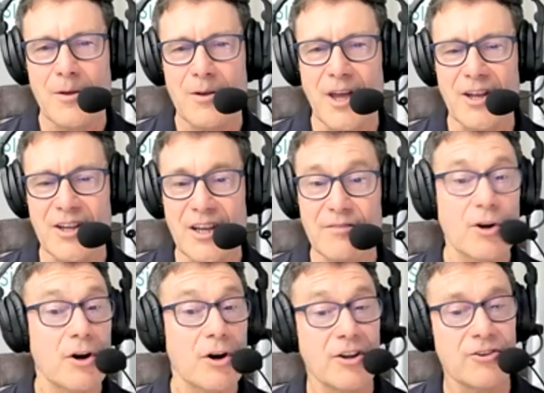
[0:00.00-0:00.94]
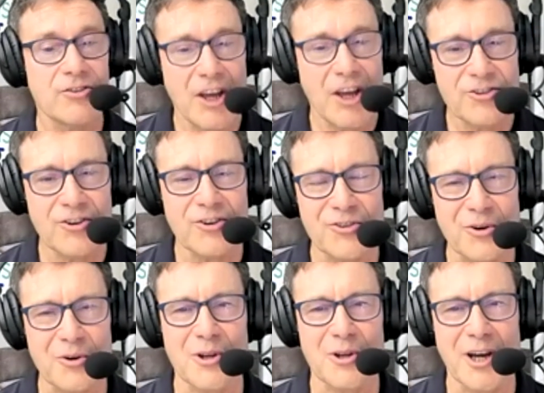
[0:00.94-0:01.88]
And even our intentions
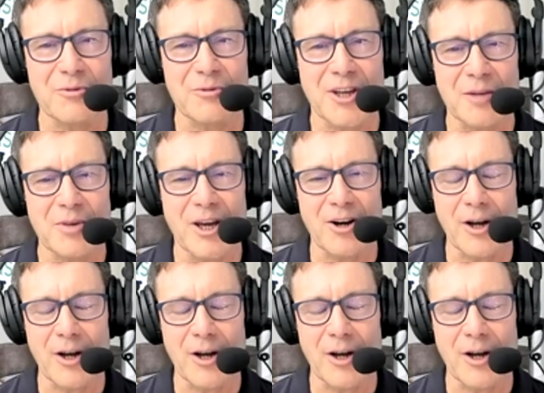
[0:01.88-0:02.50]
are aligned with that pattern.